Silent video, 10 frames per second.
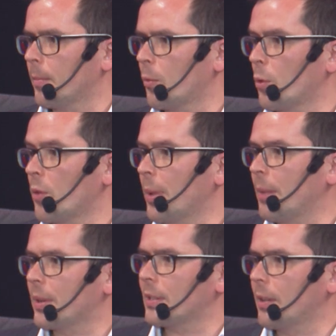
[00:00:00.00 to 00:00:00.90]
We've been
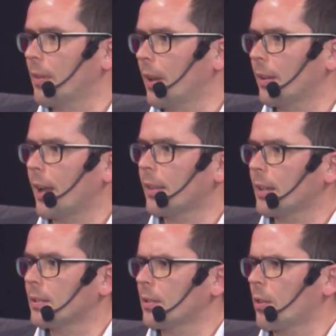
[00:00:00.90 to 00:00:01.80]
perceiving that
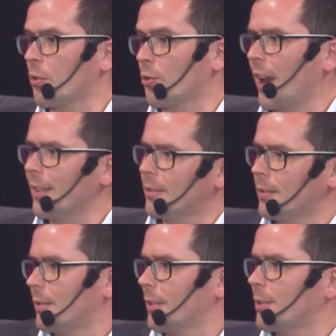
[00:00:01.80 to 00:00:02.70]
as a threat
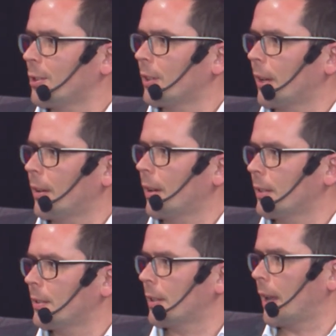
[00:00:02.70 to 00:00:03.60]
in certain
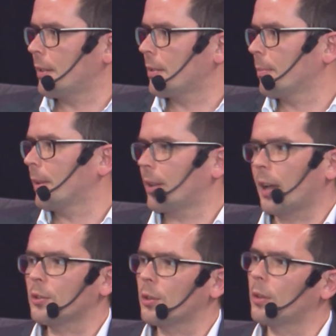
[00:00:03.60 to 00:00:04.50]
extent, but
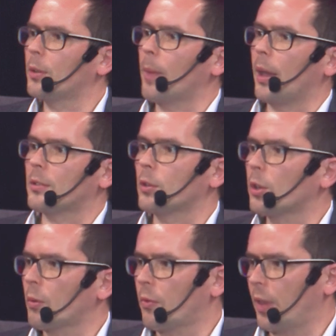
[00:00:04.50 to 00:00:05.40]
actually it makes a lot
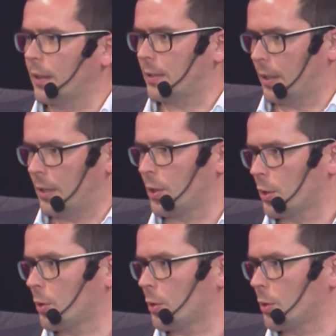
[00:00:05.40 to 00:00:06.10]
of things easier.